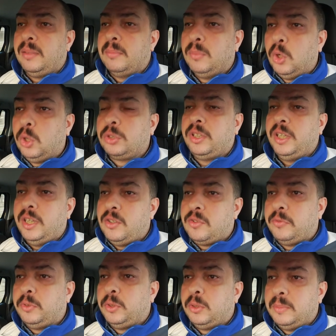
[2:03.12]
the mortgage
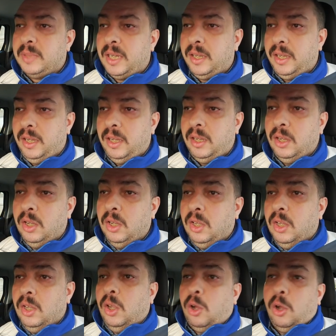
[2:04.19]
for my
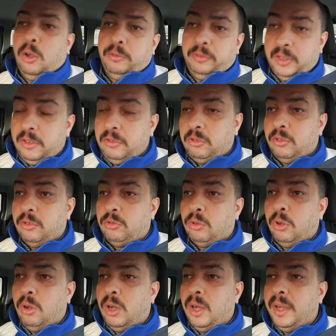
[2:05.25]
office,
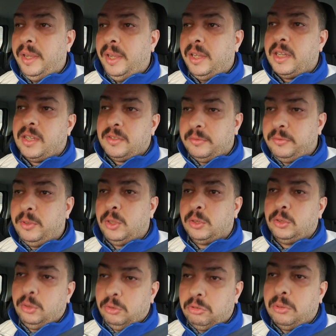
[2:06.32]
so I can't
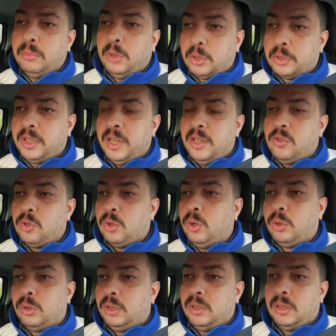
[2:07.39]
afford also mortgage
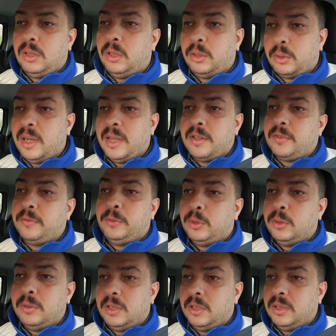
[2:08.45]
or rent
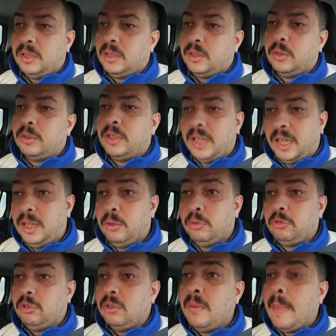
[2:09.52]
for another
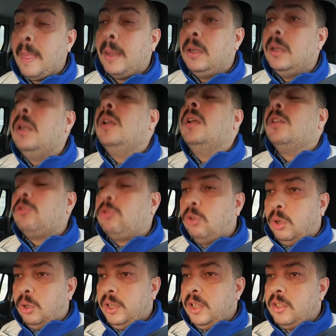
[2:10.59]
house.
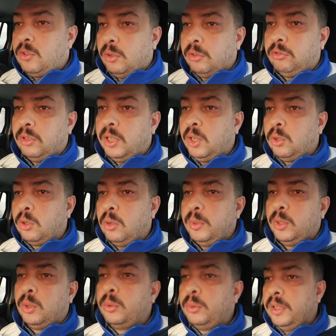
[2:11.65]
So it's also an
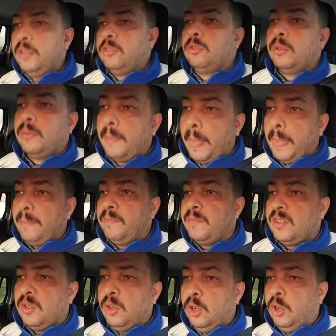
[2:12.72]
economical reason.
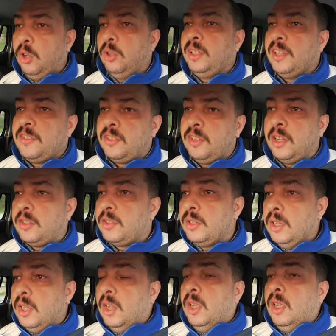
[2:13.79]
So that's it.
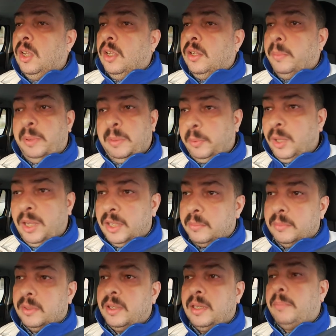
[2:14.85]

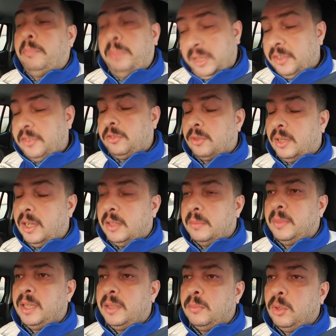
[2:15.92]
The person I
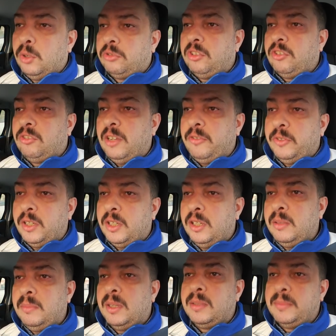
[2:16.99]
admire most is
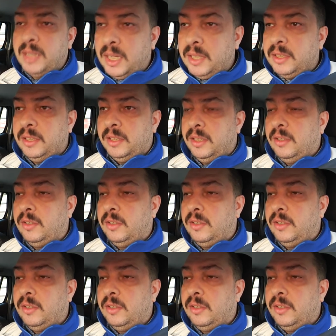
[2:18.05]
definitely my mother.